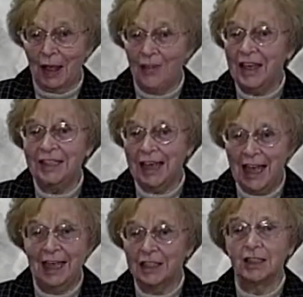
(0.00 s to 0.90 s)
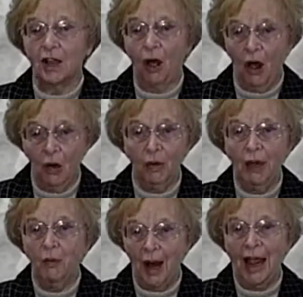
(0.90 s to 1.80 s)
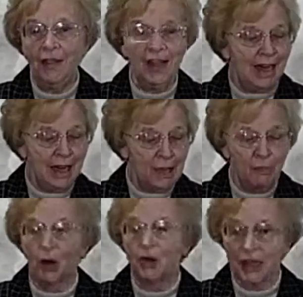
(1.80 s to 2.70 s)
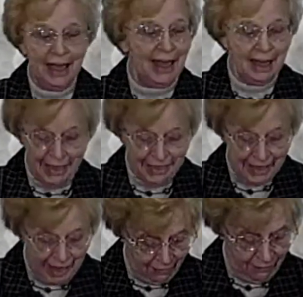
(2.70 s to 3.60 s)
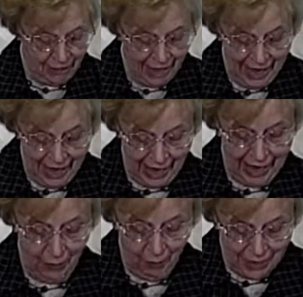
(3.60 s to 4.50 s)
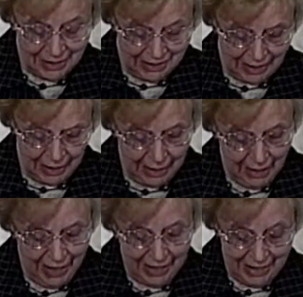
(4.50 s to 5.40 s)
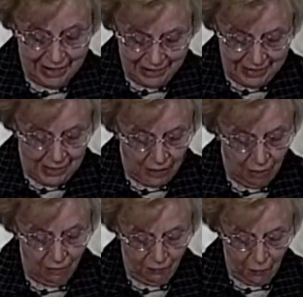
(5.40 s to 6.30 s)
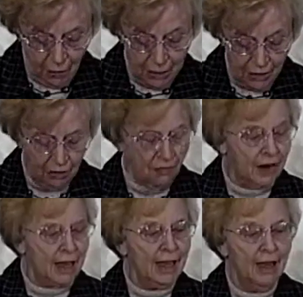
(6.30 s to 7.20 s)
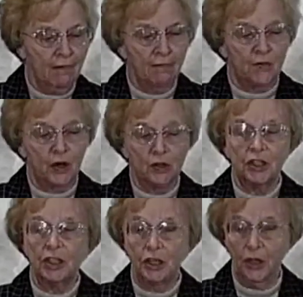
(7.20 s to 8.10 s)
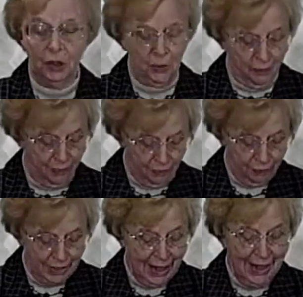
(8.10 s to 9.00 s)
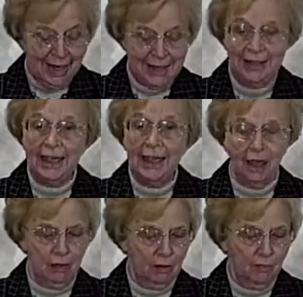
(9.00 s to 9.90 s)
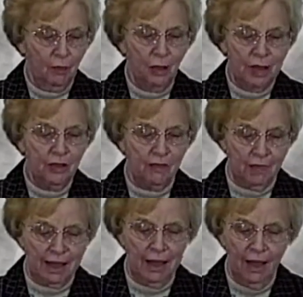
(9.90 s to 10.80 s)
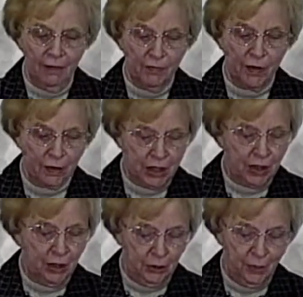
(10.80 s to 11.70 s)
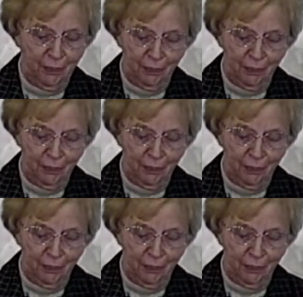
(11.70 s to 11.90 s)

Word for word: This is the only way that any person can get to heaven. And we see in Ezekiel 43, verse 2. Ezekiel 43, verse 2.